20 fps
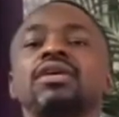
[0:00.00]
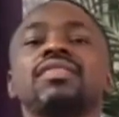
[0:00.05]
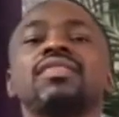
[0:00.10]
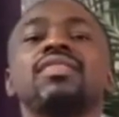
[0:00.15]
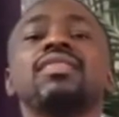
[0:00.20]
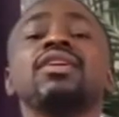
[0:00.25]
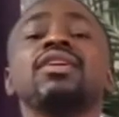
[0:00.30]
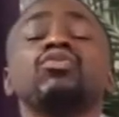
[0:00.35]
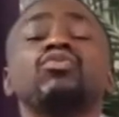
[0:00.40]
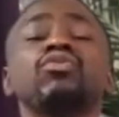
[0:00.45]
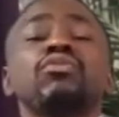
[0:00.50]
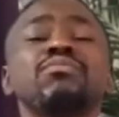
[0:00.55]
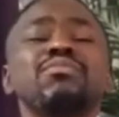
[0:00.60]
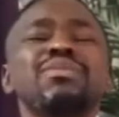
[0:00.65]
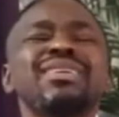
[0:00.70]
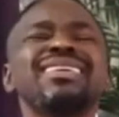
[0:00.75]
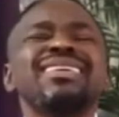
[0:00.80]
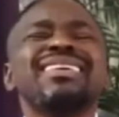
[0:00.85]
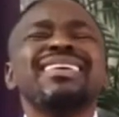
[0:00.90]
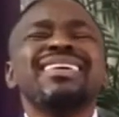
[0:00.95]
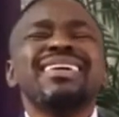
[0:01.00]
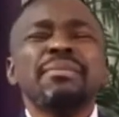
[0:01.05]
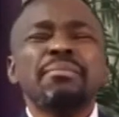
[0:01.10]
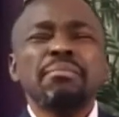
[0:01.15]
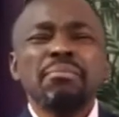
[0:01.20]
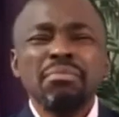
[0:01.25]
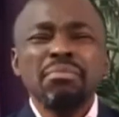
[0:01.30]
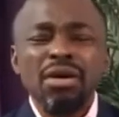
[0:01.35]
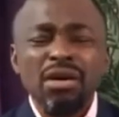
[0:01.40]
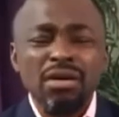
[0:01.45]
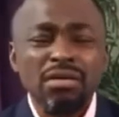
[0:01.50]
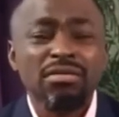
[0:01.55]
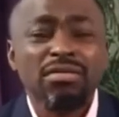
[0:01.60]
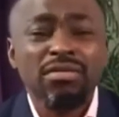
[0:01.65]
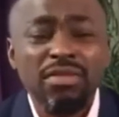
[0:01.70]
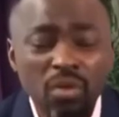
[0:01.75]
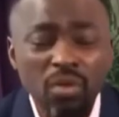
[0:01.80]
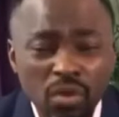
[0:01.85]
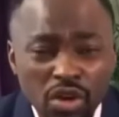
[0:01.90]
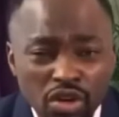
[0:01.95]
this will be a
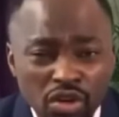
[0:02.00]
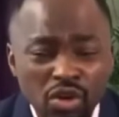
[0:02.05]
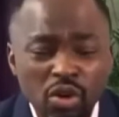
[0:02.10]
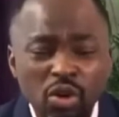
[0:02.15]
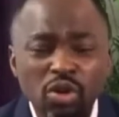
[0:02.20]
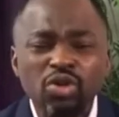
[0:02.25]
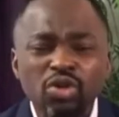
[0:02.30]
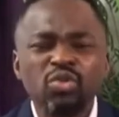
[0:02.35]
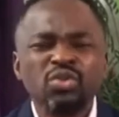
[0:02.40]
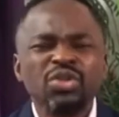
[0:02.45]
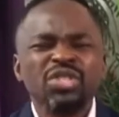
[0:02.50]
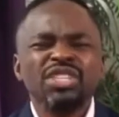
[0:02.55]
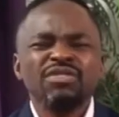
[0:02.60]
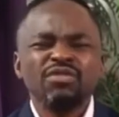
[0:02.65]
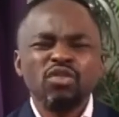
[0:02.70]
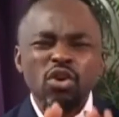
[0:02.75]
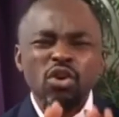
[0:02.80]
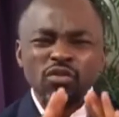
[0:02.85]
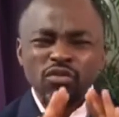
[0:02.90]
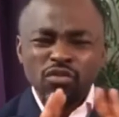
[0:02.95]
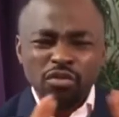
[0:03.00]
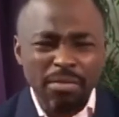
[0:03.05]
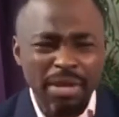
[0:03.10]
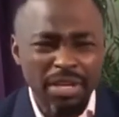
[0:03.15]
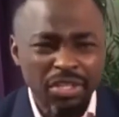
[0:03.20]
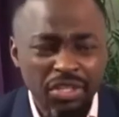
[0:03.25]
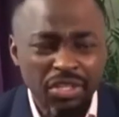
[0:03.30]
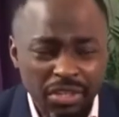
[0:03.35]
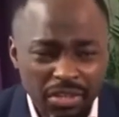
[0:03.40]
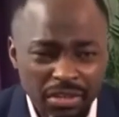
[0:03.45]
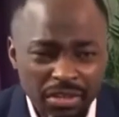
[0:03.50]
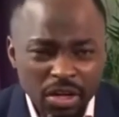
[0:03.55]
month where you're going to receive confirmation.